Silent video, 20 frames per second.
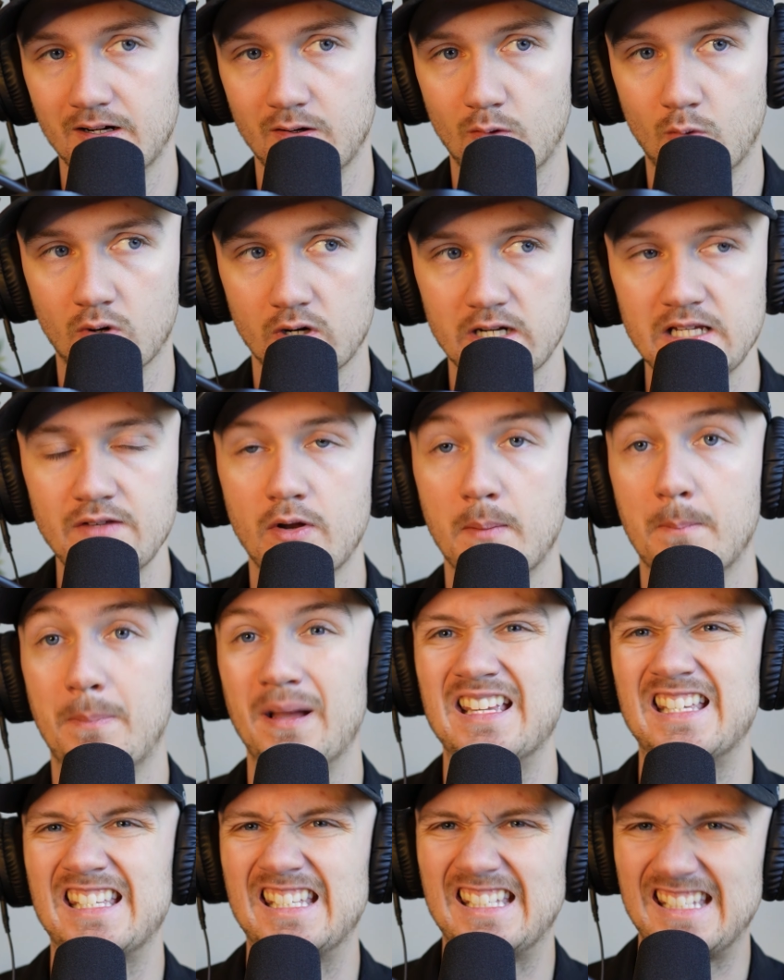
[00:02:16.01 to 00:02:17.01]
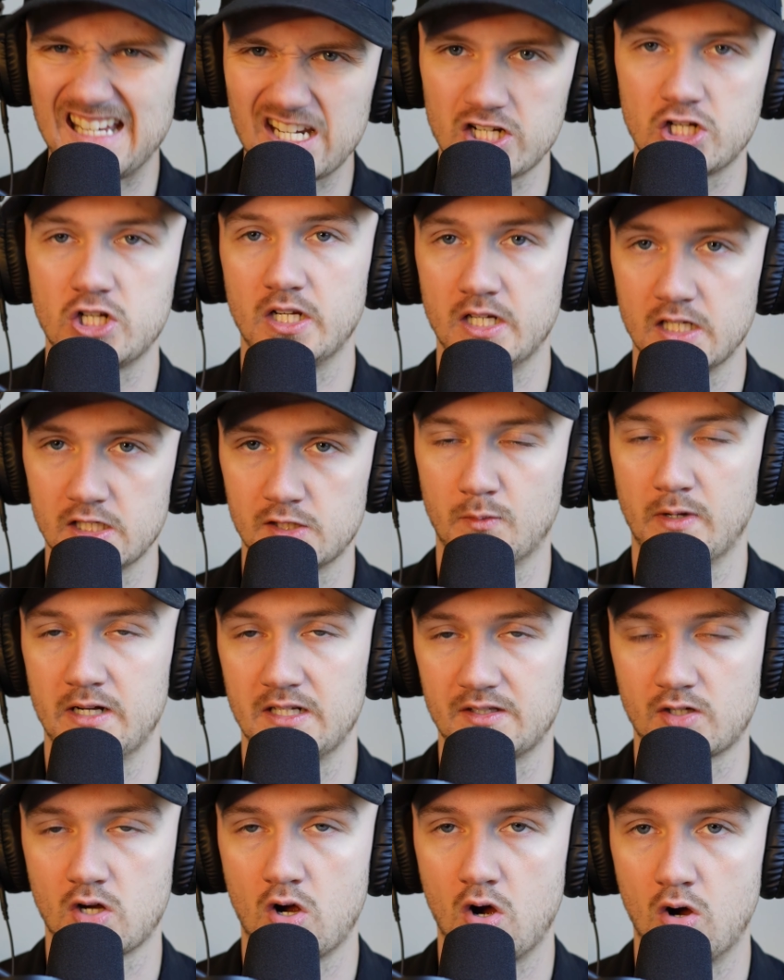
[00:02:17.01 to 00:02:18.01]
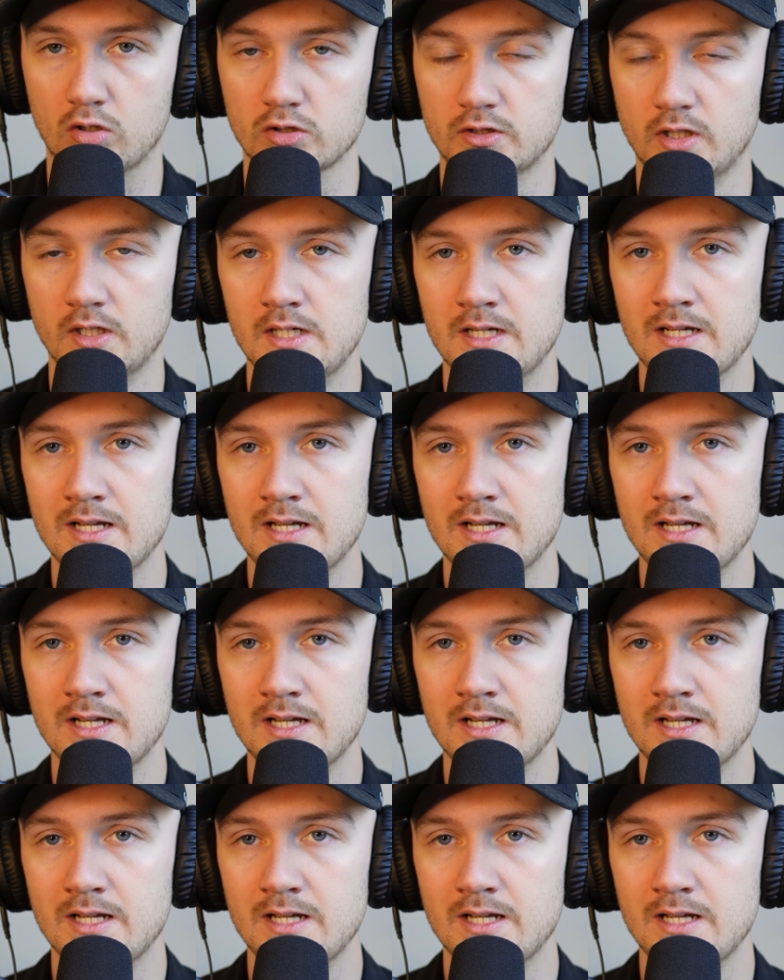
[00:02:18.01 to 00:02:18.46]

or even position is what it's called